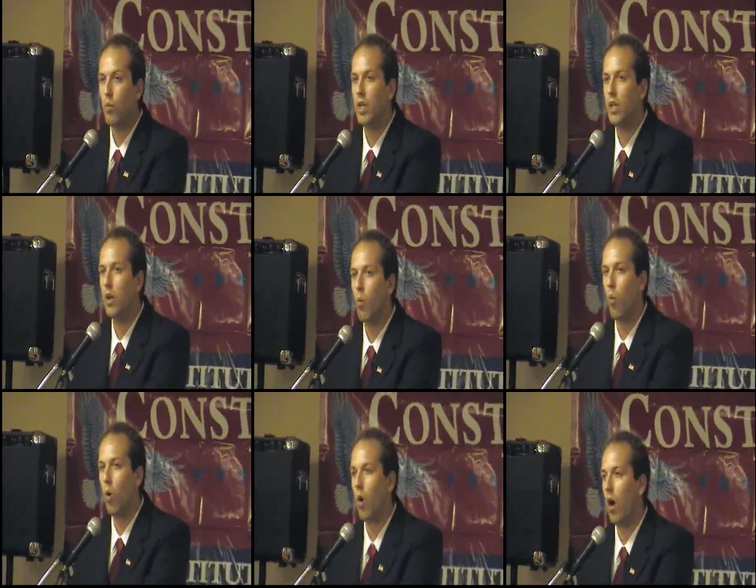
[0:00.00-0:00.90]
We need a
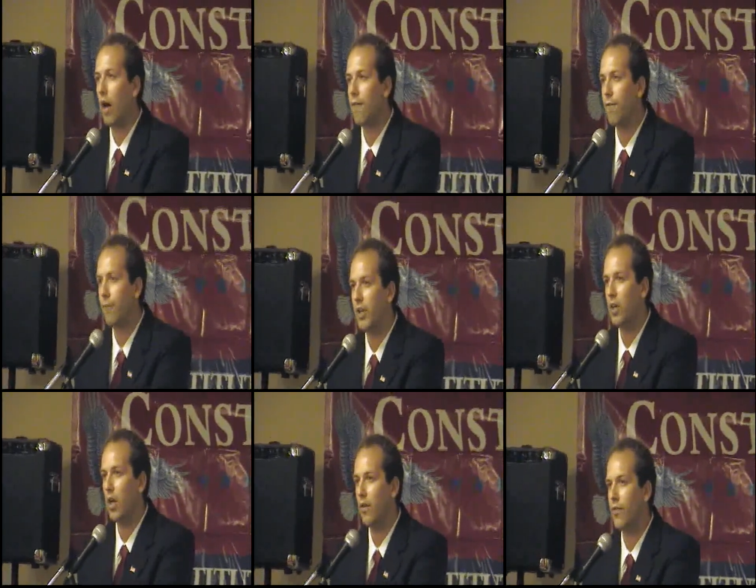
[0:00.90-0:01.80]
war on
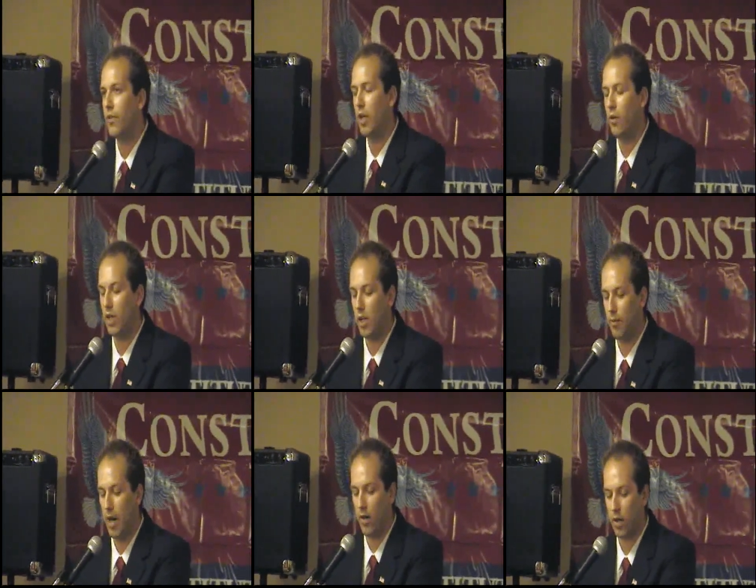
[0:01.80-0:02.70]
fear and tyranny
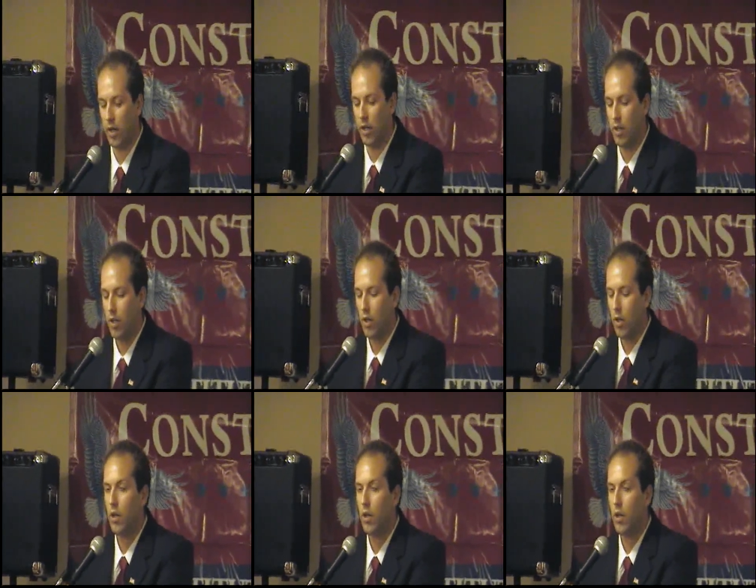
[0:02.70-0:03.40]
in America.